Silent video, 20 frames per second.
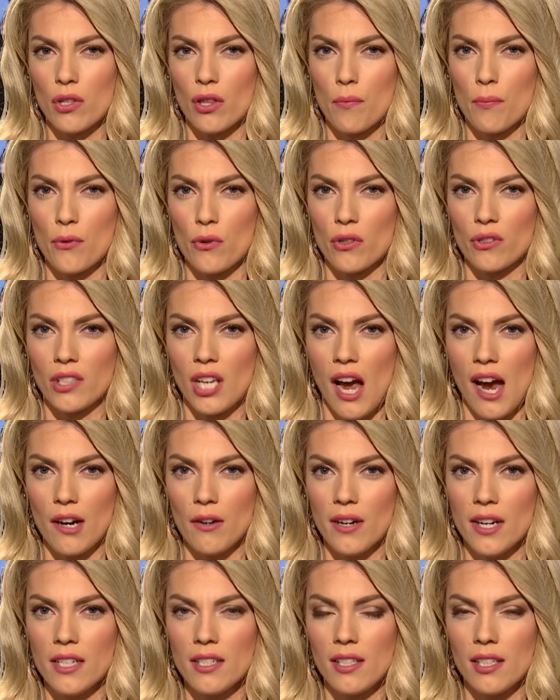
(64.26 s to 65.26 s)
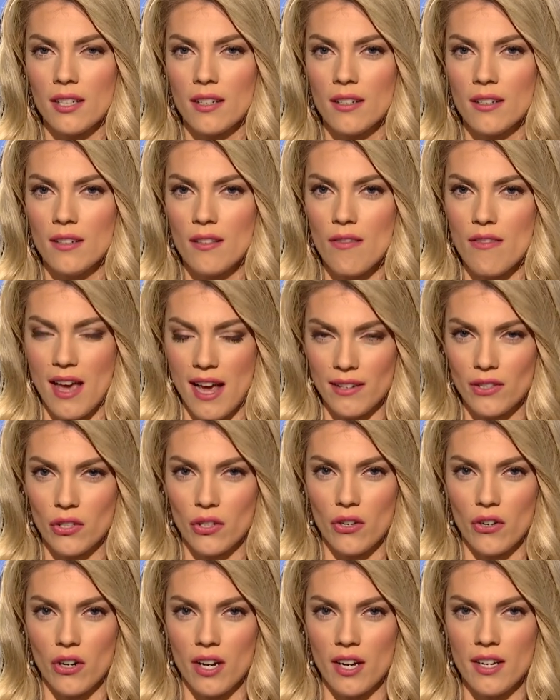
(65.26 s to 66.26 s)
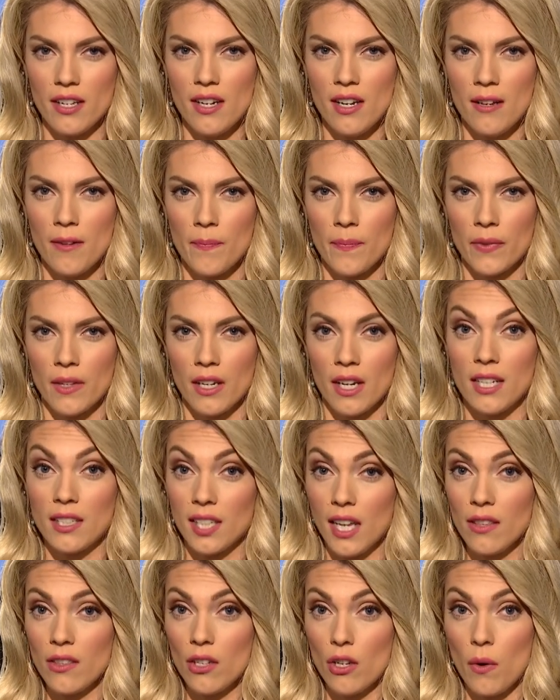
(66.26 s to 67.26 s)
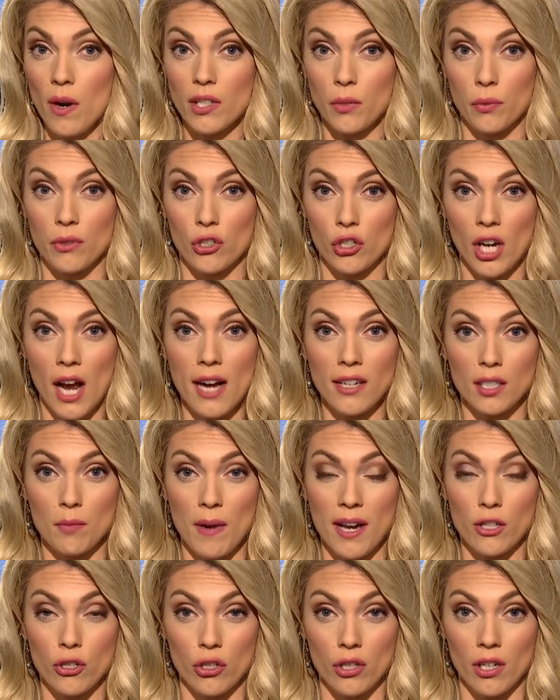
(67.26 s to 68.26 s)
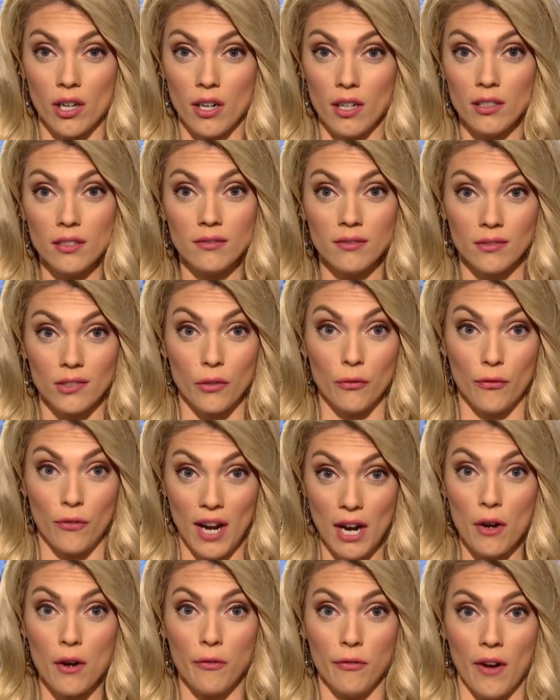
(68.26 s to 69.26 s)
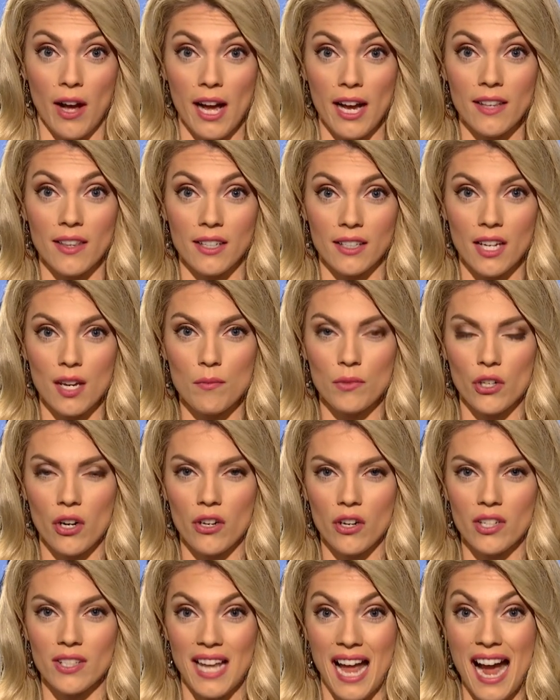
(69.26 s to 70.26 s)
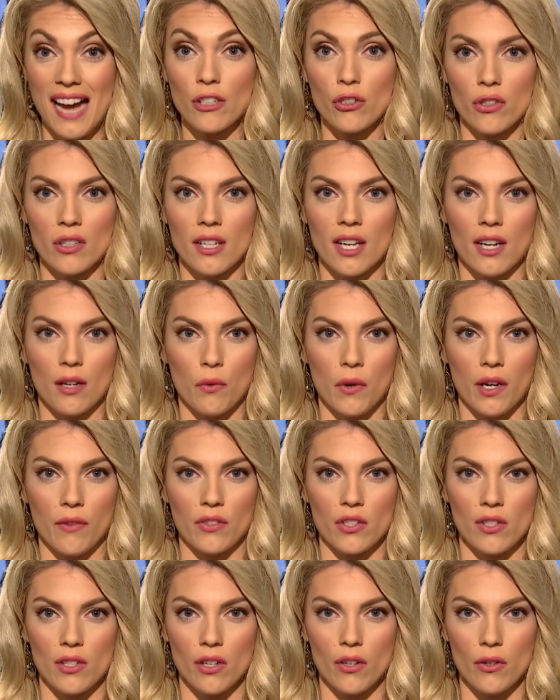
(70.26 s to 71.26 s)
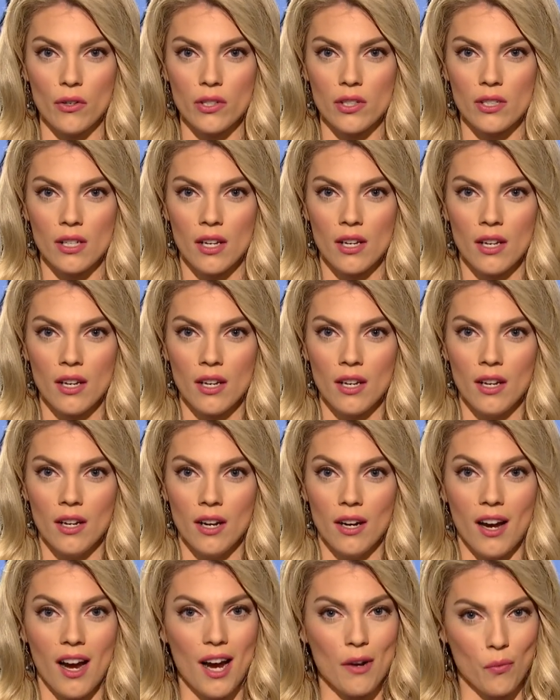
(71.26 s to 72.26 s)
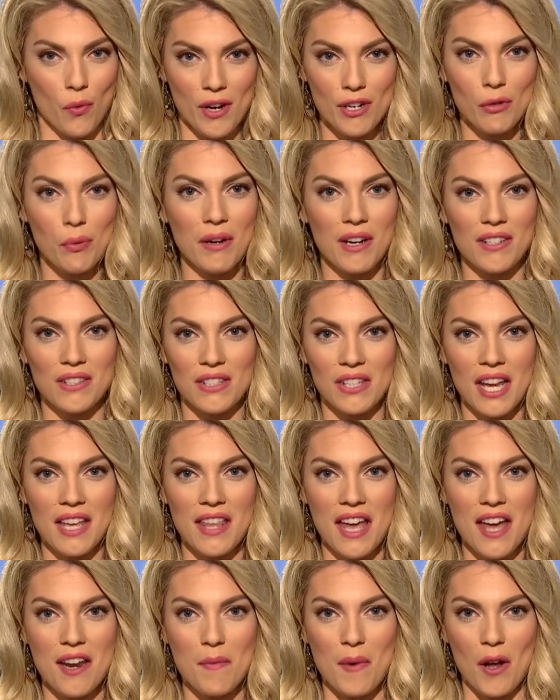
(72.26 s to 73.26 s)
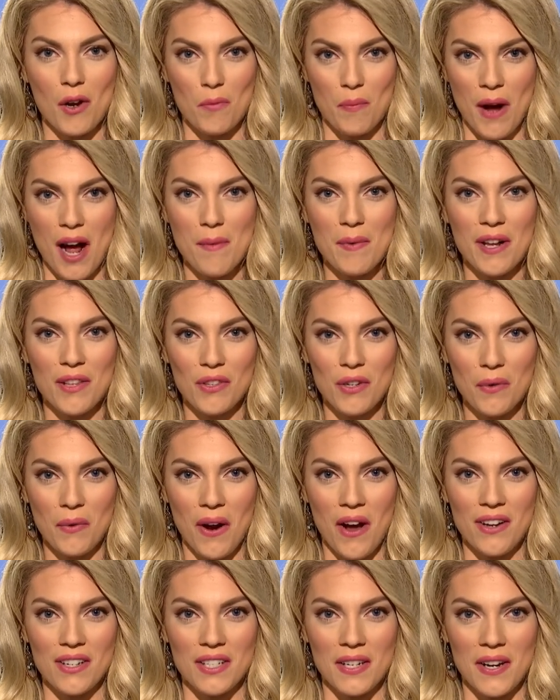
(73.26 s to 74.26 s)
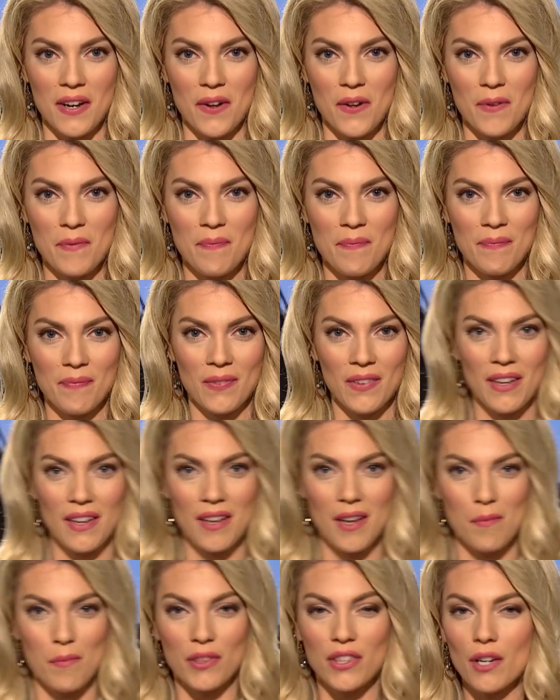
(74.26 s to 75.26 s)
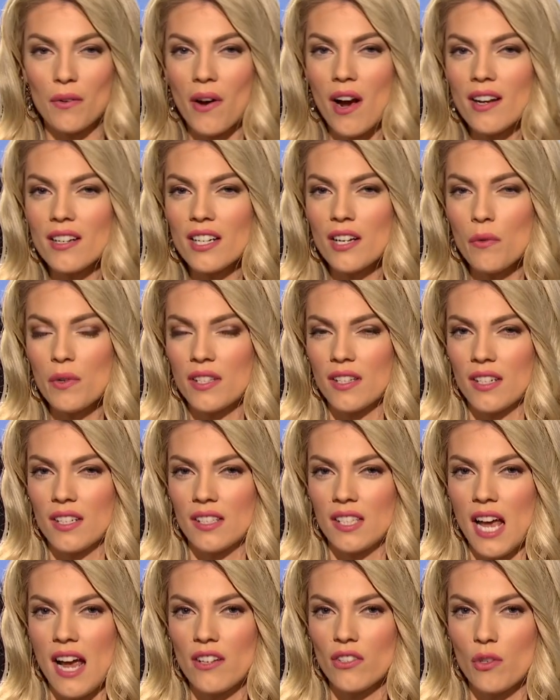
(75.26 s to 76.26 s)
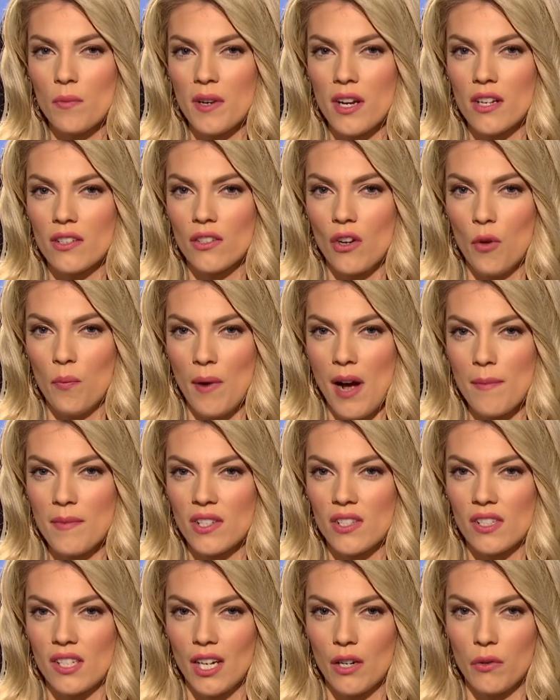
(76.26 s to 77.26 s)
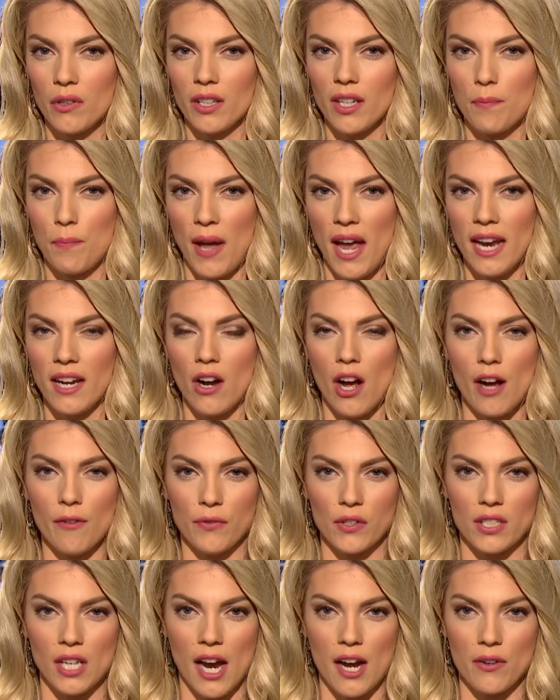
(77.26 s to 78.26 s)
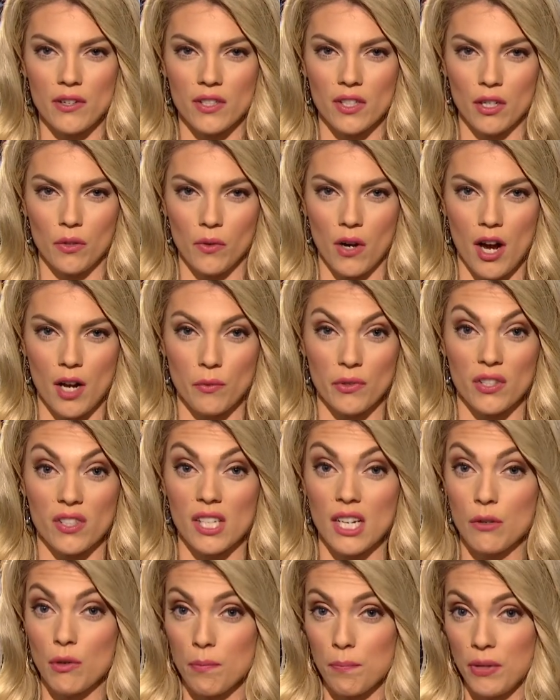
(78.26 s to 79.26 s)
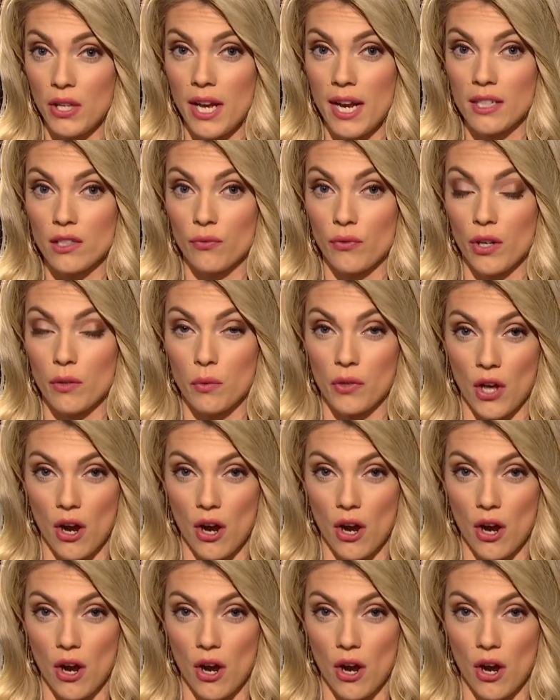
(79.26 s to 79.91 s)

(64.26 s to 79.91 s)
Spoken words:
to the brutal tyrant, that's good. He said the U.S. will check to make sure to verify that Kim Jong-un is actually getting rid of his nukes. I wish we could say that about Obama and the Iran deal. But the Iran deal was a disaster because Obama secretly paid off the tyrants in Iran with secret planes filled with